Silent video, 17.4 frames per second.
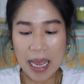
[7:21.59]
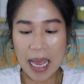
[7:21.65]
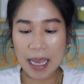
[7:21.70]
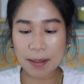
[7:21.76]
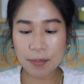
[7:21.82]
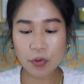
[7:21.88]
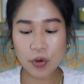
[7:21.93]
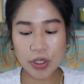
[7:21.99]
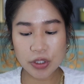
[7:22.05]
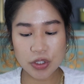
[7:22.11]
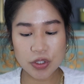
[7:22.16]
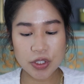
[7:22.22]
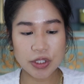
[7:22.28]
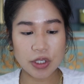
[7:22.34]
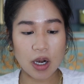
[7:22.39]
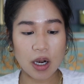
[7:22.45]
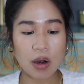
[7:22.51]
I'm going to
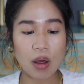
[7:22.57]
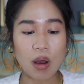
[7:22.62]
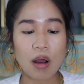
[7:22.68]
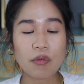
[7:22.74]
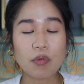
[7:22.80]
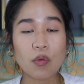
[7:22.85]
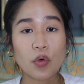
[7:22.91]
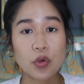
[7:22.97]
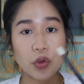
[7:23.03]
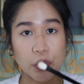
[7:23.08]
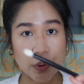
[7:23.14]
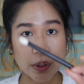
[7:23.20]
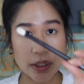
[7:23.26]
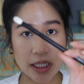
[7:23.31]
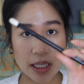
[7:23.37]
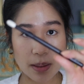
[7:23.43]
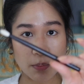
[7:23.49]
start off
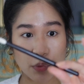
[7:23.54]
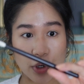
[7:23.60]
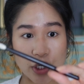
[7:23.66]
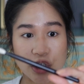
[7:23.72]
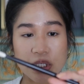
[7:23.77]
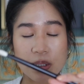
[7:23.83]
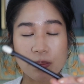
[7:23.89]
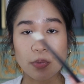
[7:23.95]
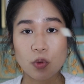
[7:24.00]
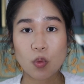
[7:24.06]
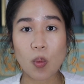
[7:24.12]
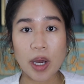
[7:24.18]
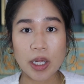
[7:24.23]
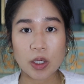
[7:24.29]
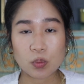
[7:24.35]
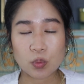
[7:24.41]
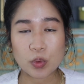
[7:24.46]
using brush number
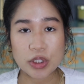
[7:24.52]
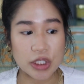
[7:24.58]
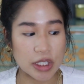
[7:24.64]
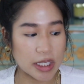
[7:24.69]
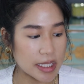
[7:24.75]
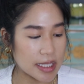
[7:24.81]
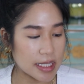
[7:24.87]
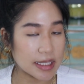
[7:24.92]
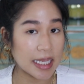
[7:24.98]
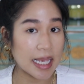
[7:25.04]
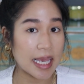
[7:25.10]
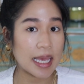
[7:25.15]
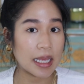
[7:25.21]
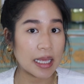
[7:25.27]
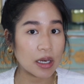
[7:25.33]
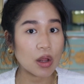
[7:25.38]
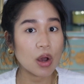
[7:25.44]
1, which is
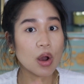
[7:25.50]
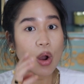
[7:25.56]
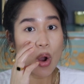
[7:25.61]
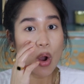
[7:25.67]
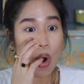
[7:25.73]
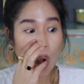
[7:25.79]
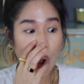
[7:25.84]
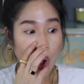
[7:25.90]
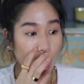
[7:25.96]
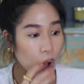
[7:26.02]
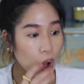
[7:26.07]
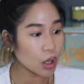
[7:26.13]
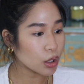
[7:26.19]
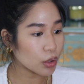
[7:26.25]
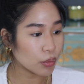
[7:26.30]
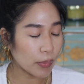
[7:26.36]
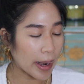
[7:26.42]
an
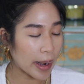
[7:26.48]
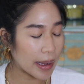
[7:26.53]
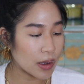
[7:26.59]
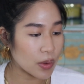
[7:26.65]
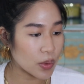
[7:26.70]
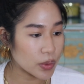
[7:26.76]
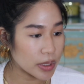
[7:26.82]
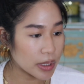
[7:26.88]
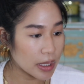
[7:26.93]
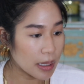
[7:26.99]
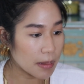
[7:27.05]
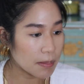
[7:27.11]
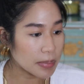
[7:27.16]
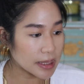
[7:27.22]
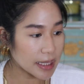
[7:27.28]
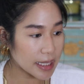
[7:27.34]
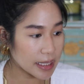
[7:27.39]
all-around
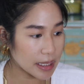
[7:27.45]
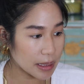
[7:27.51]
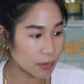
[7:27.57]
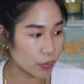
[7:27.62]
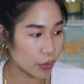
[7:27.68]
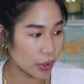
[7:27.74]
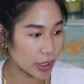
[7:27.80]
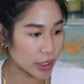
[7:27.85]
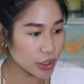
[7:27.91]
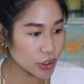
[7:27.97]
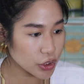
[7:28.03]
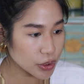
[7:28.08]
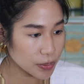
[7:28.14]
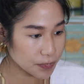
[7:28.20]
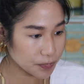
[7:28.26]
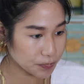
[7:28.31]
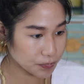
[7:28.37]
blending brush.